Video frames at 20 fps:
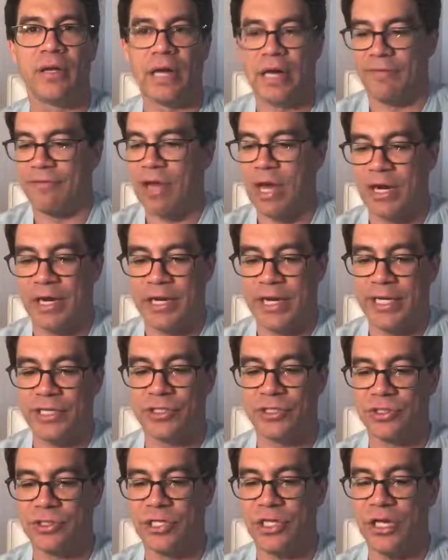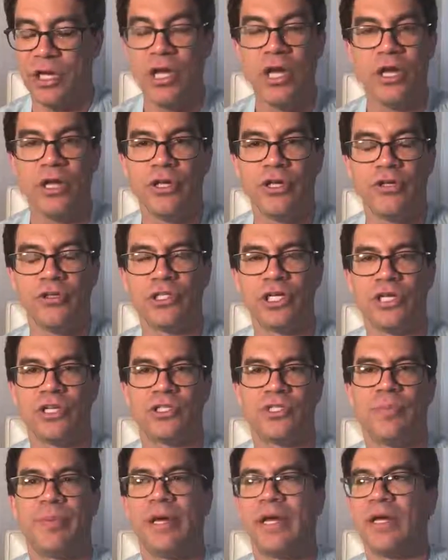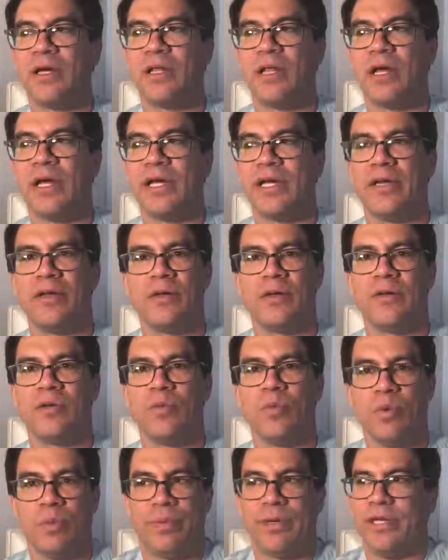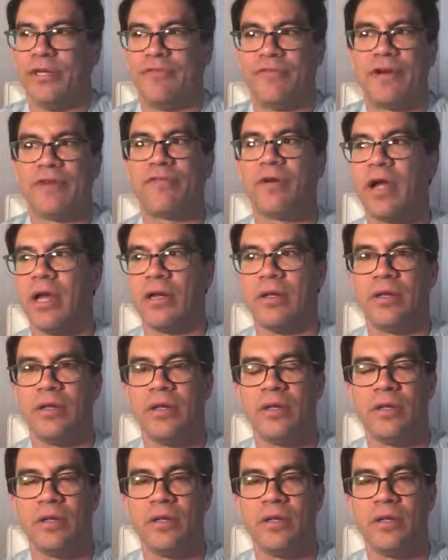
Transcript: I've got an agency. You send us a paying client, we'll pay you $5,000.